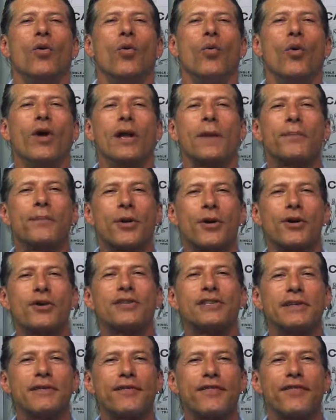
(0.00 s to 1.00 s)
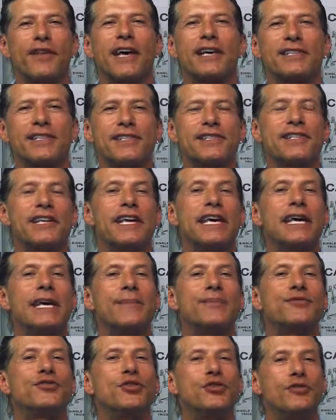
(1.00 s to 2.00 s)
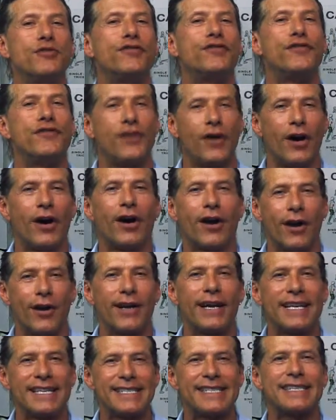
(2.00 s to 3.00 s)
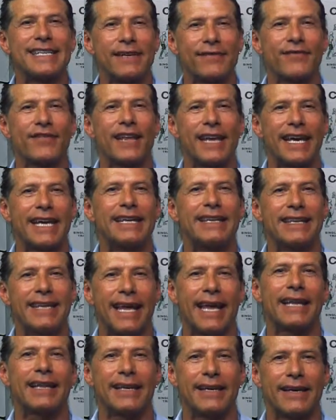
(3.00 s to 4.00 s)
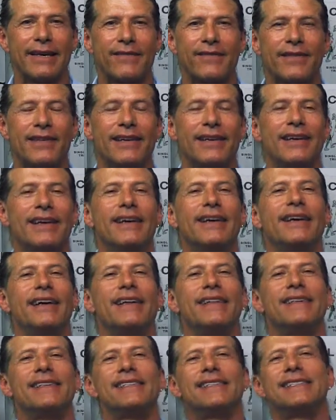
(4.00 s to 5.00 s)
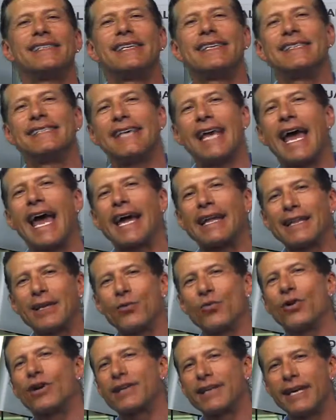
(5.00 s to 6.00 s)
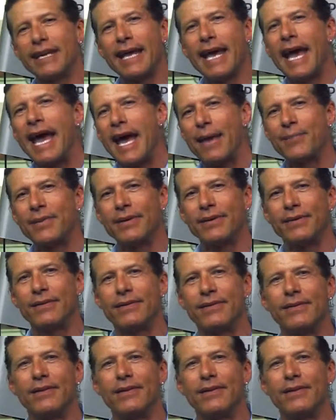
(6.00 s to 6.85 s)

When a person flexes the hip too far in a stiff-legged deadlift, this is exactly what can happen.